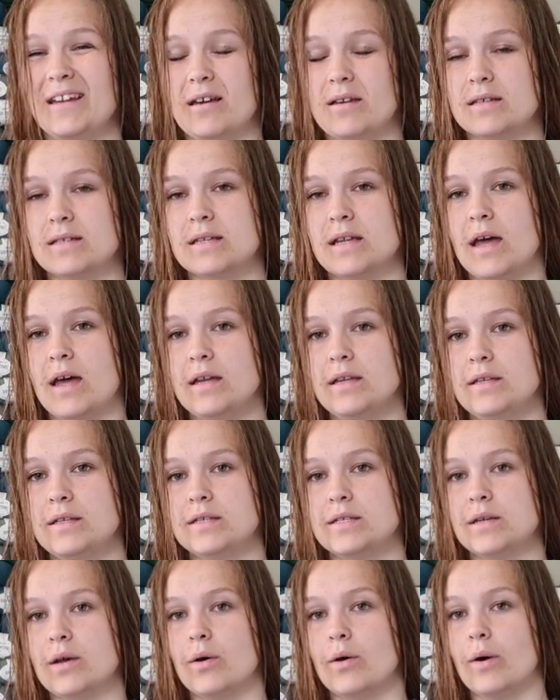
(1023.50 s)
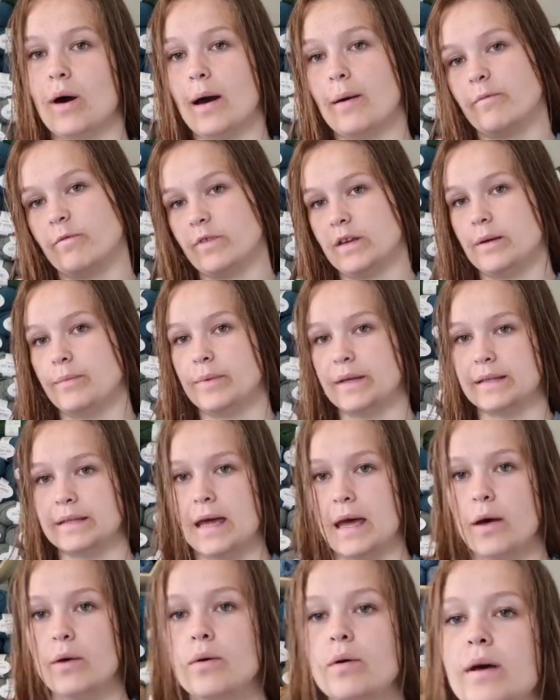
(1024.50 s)
last night, so I'm filming
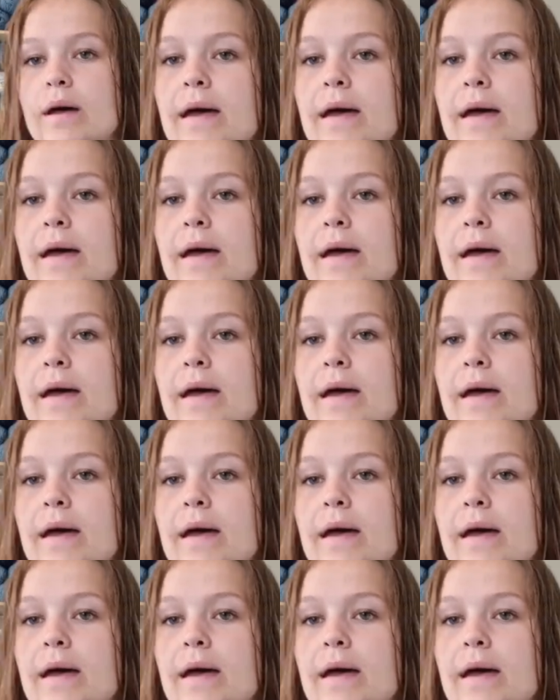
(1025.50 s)
now.